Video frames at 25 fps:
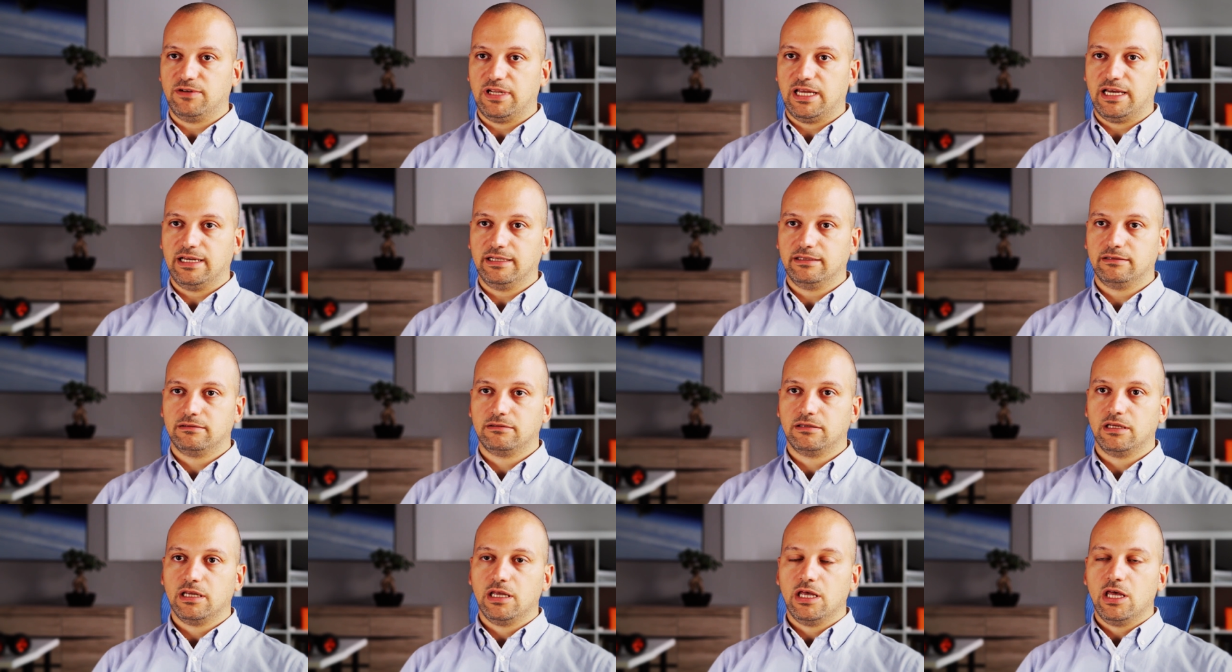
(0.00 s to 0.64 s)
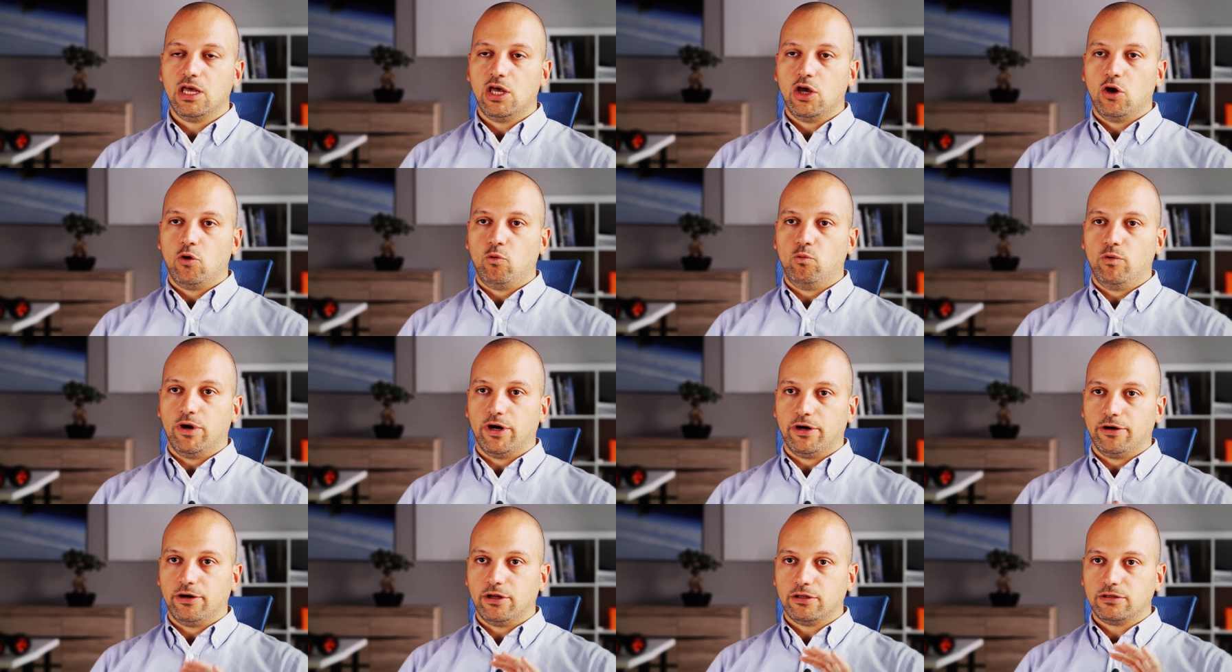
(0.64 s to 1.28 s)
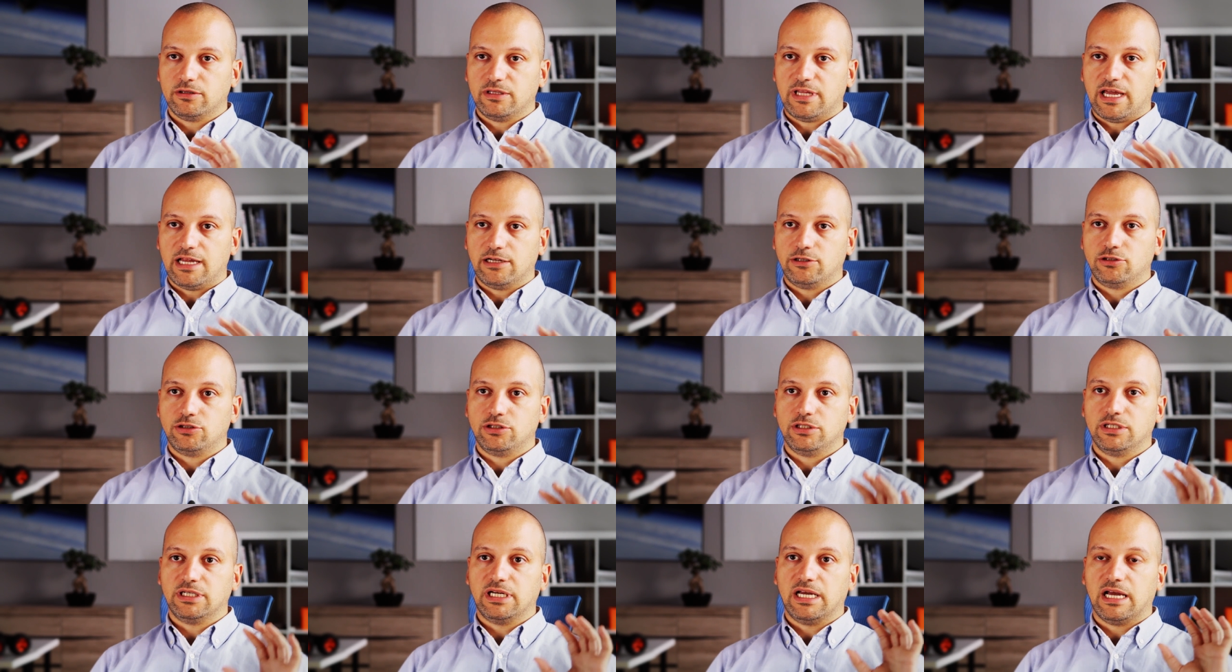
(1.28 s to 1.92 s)
flight. We are not
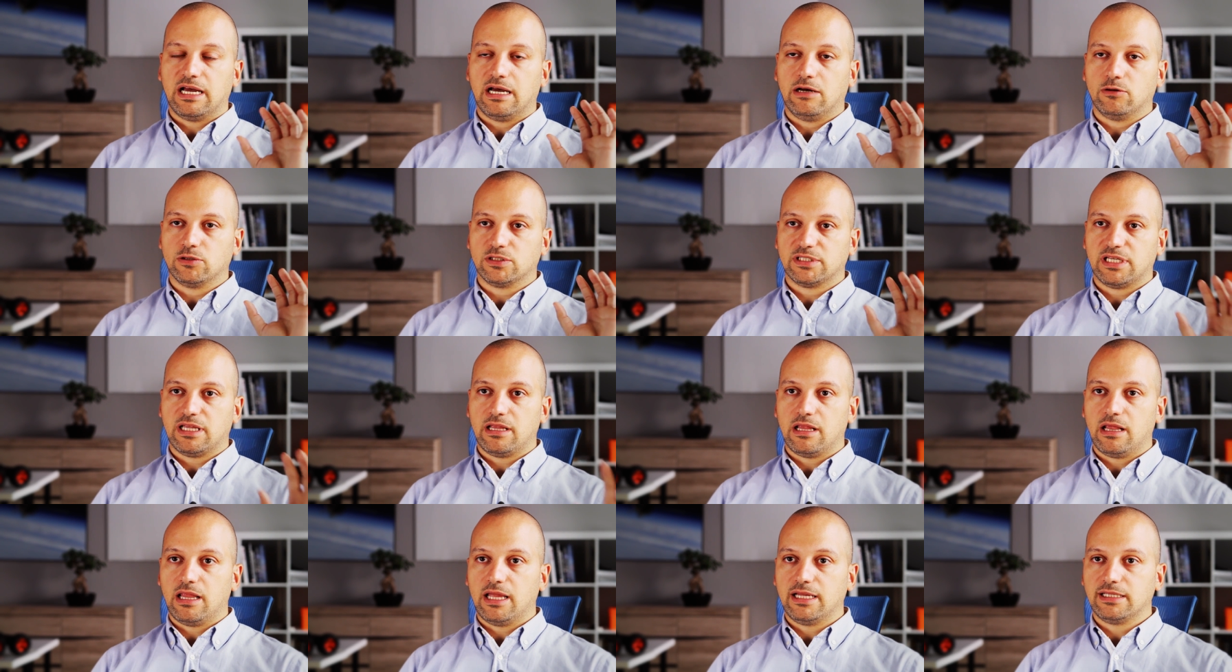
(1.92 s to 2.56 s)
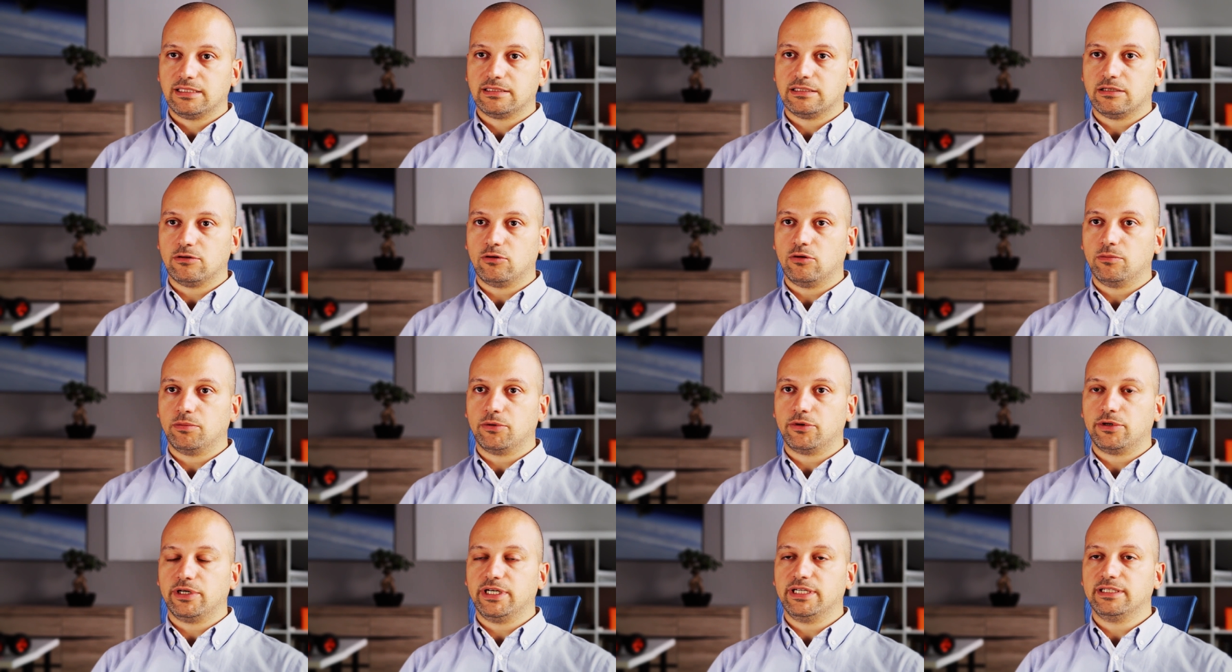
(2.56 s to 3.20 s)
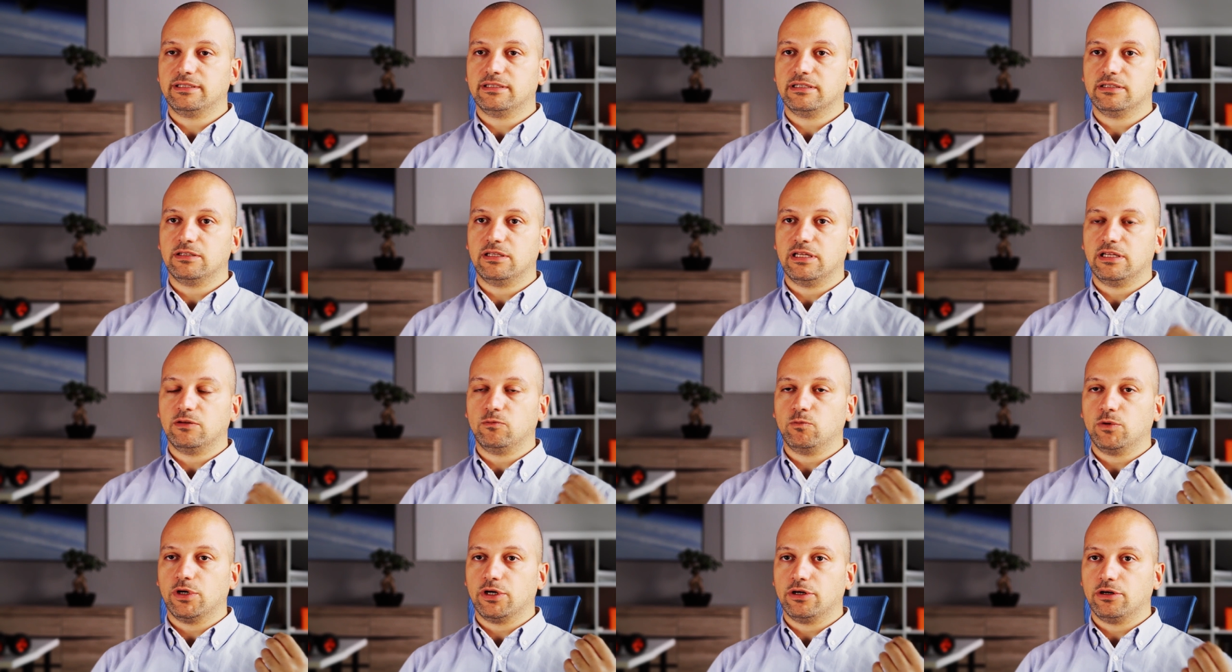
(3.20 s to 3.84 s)
touching how satellites are operated,
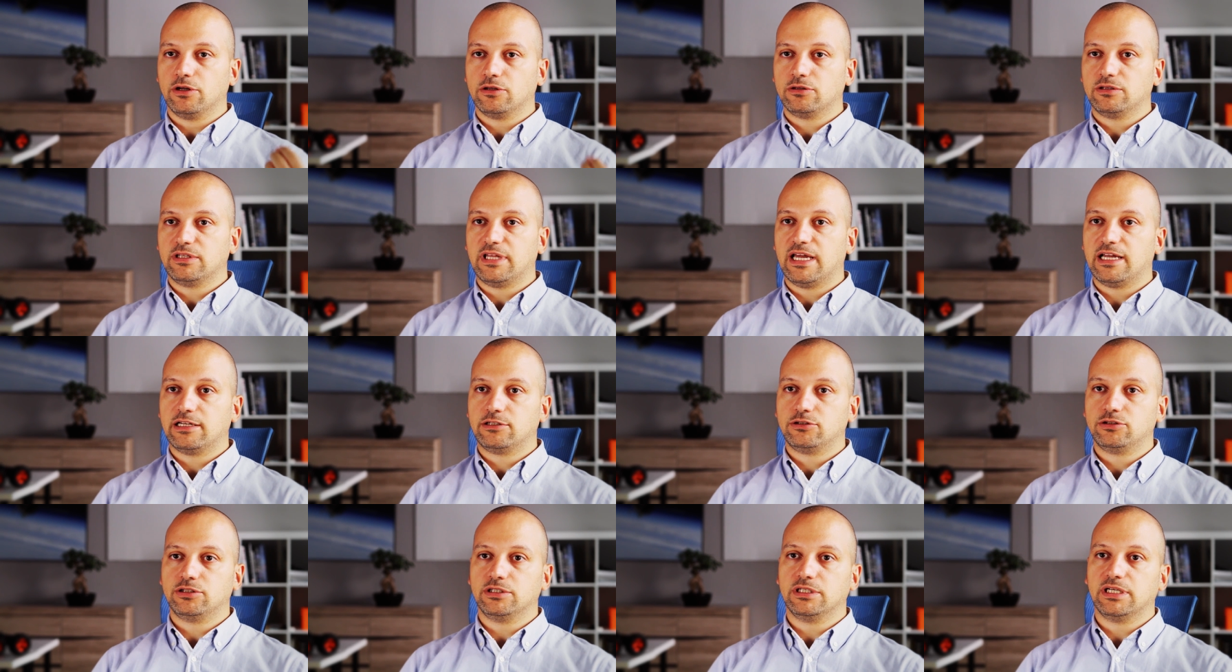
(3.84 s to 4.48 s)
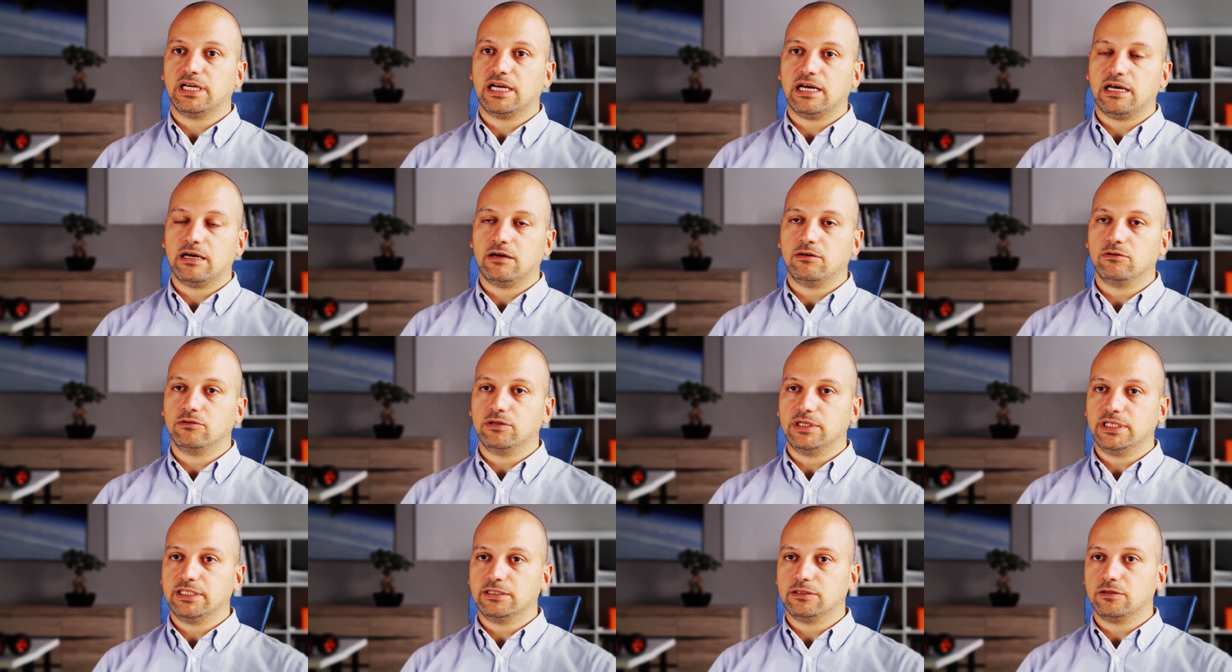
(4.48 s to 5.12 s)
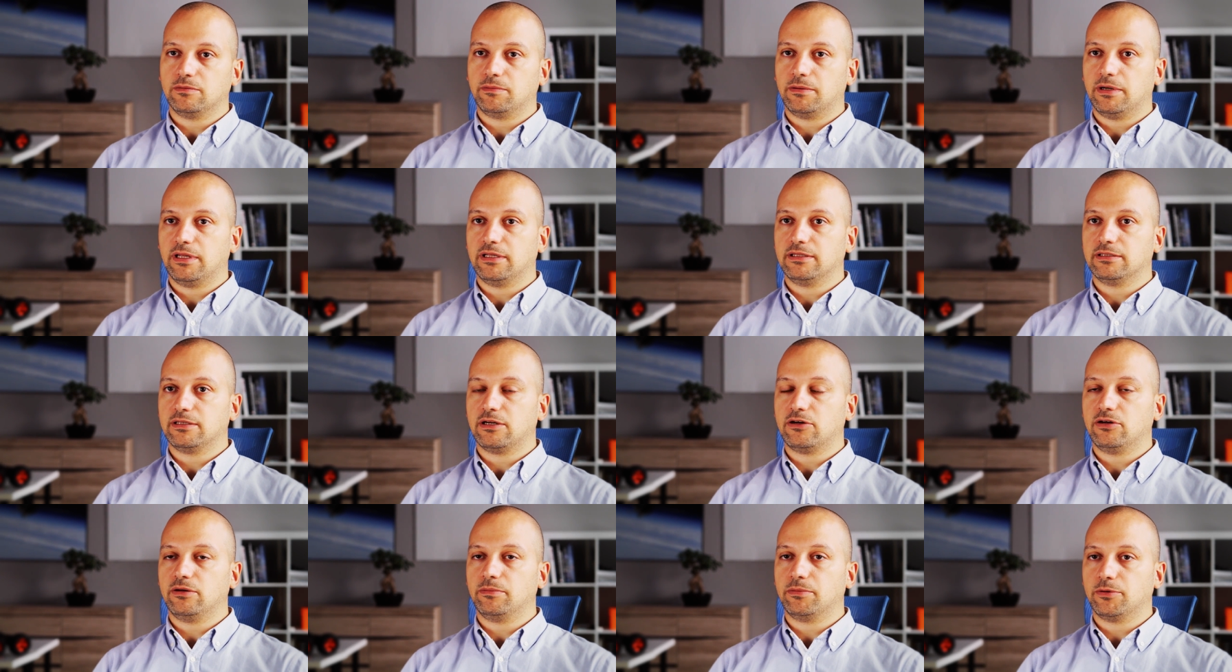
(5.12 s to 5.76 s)
and we are not touching how
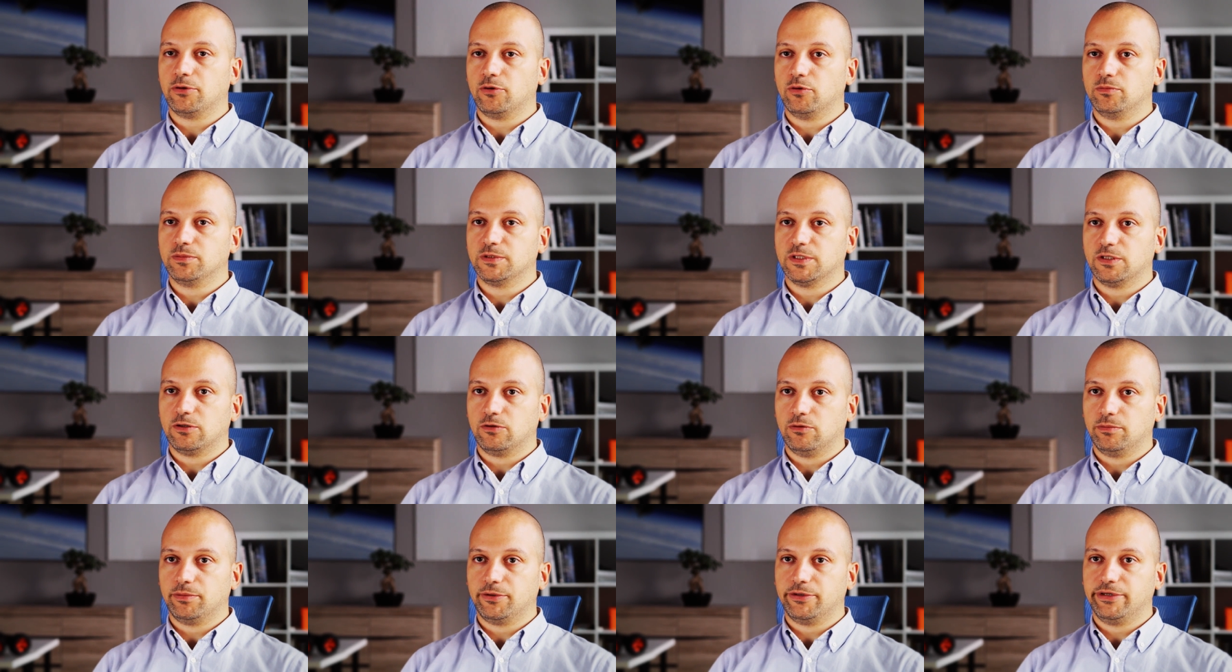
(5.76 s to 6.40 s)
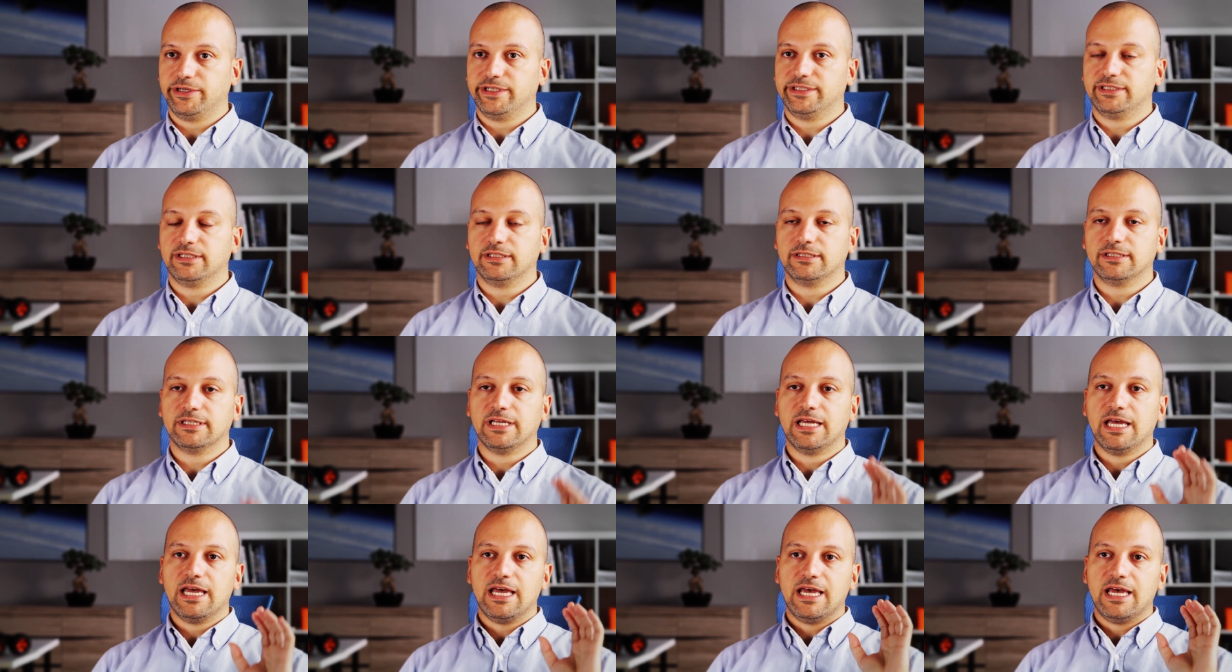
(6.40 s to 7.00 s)
interplanetary probes are operated.